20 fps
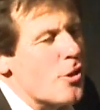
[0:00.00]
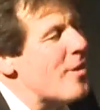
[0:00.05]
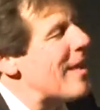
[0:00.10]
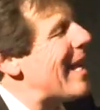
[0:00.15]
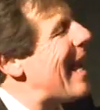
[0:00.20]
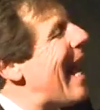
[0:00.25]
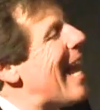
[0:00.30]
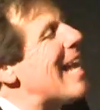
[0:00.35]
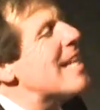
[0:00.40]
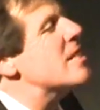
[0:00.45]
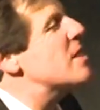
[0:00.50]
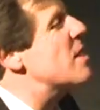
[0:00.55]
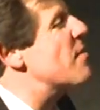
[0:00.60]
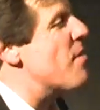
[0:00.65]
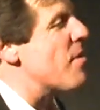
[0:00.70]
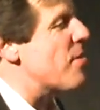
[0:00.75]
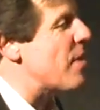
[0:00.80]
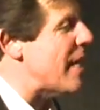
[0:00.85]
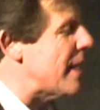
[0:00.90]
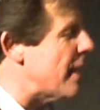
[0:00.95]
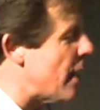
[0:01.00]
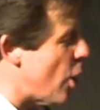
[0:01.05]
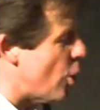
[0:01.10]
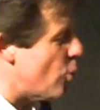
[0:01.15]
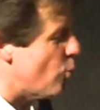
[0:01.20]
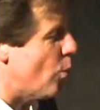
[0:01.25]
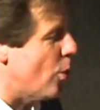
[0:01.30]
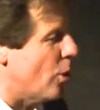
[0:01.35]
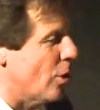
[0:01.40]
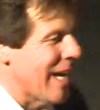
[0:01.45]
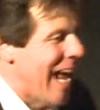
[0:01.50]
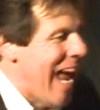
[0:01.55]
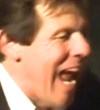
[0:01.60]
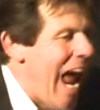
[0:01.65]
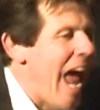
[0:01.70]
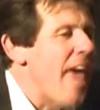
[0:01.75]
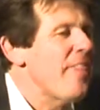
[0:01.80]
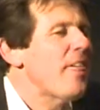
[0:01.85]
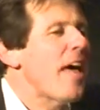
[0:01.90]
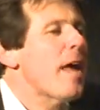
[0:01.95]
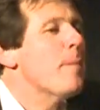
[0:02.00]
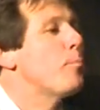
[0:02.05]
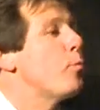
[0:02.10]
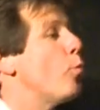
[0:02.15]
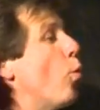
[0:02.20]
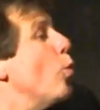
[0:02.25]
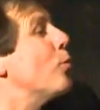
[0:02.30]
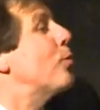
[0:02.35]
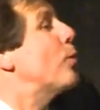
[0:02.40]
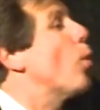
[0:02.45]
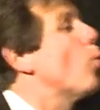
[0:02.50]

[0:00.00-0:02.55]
to the ends of the then known world, and they brought